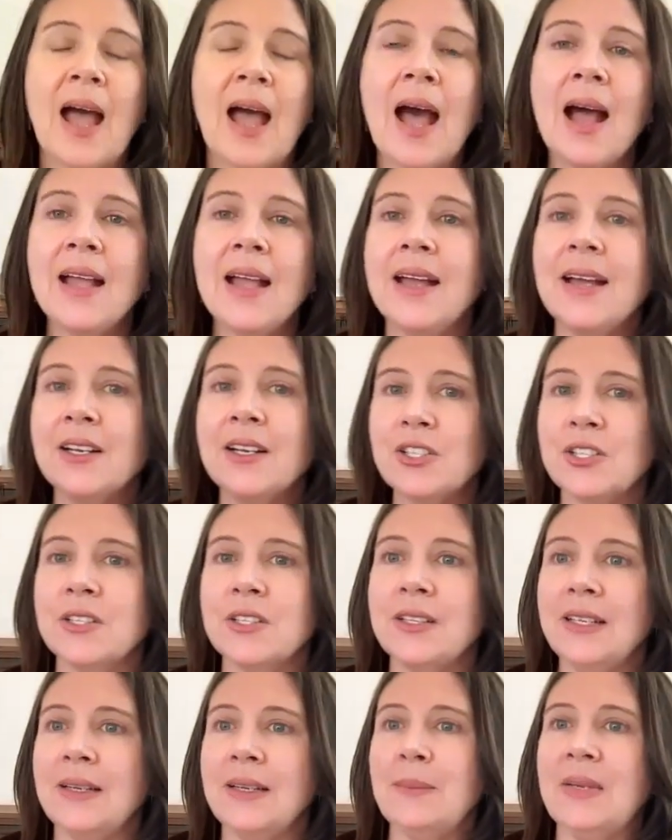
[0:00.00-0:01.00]
I
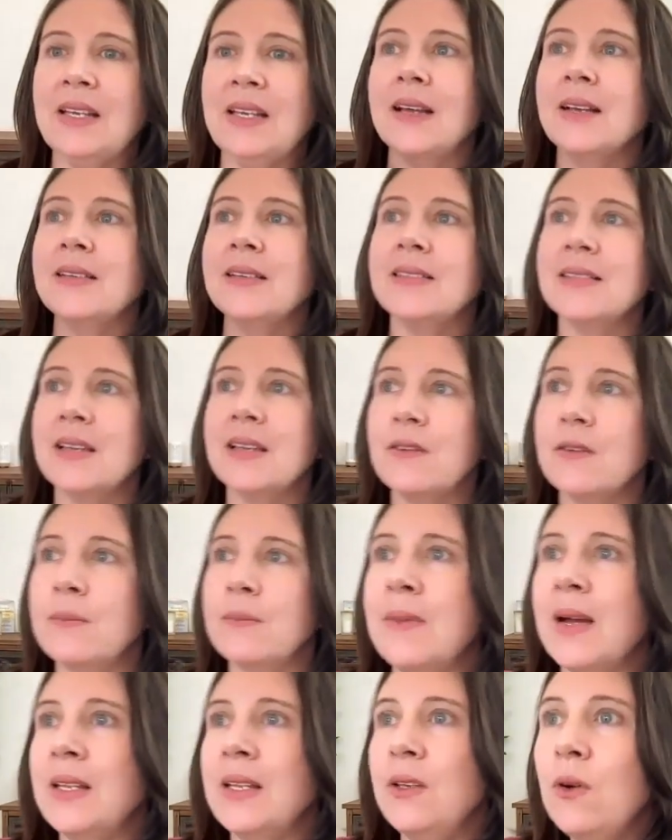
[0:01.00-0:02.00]
actually, because of
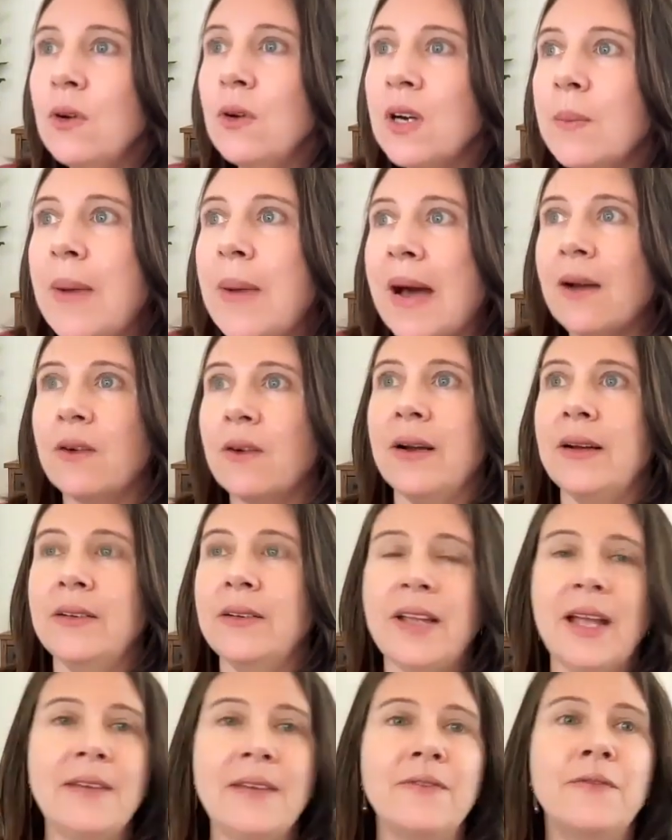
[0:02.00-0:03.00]
my yoga
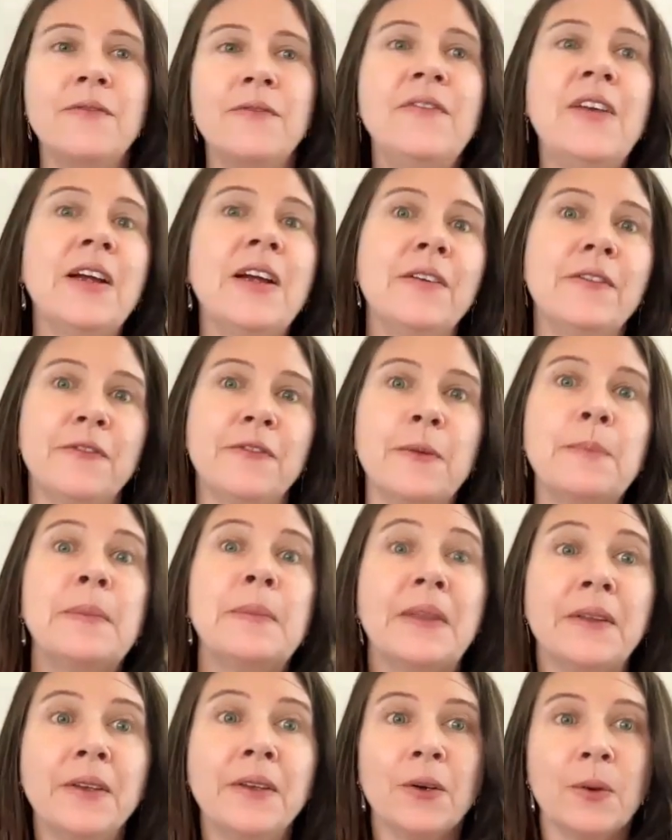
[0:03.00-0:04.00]
background, I'm very
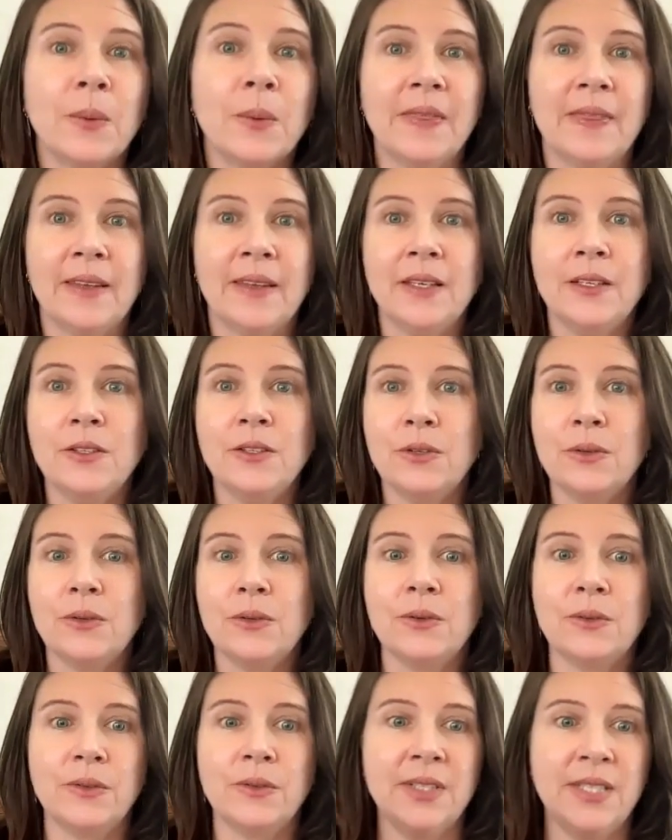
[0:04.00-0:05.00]
familiar with the
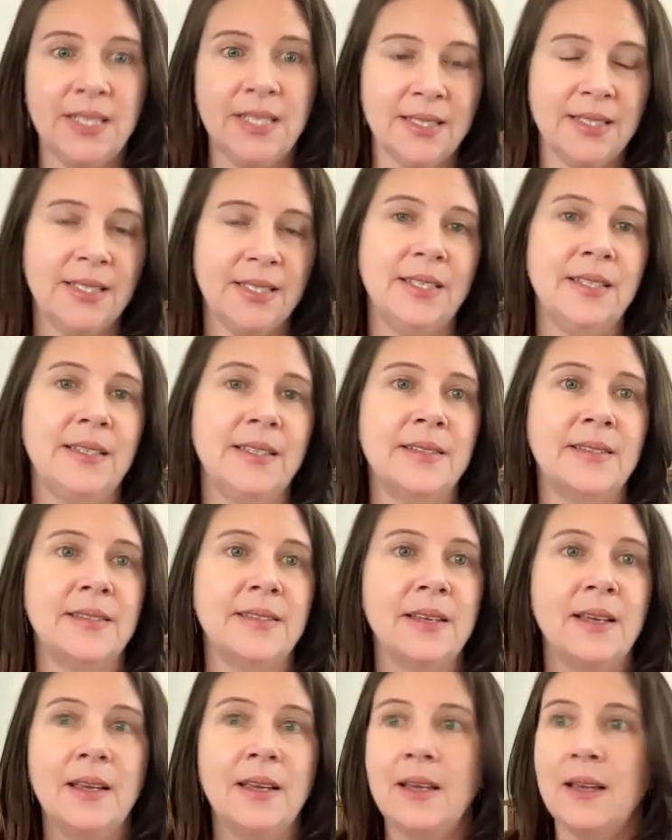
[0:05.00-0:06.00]
Hindu
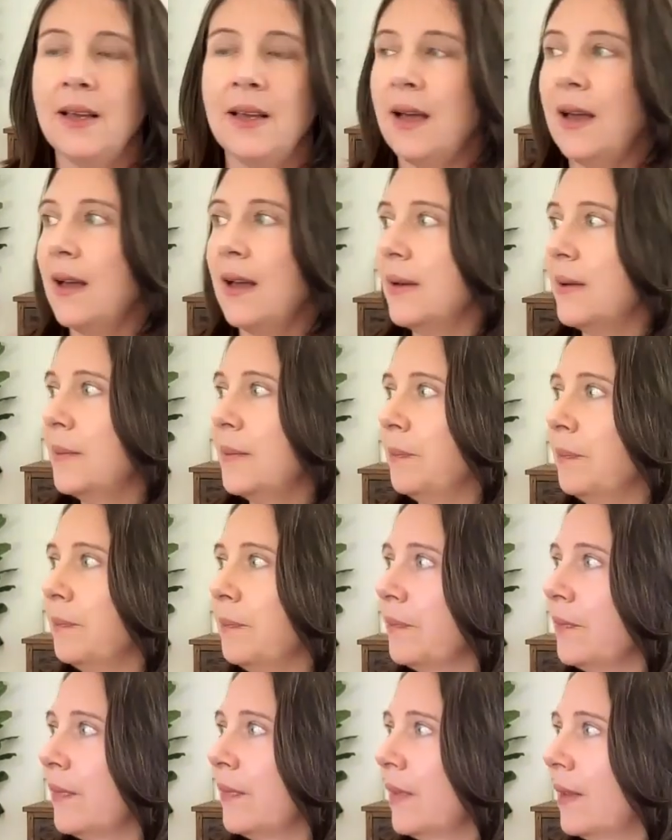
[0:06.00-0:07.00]
deities.
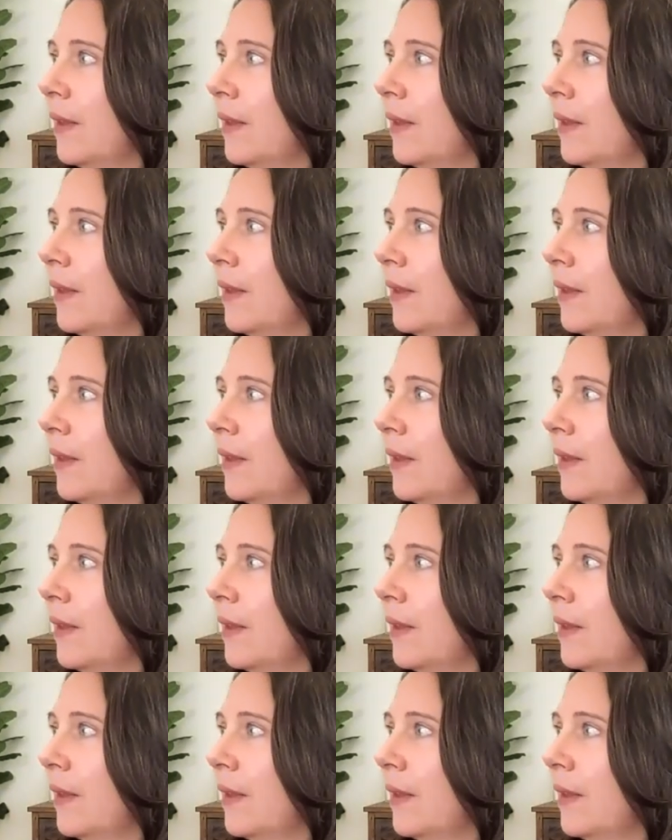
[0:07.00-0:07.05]
And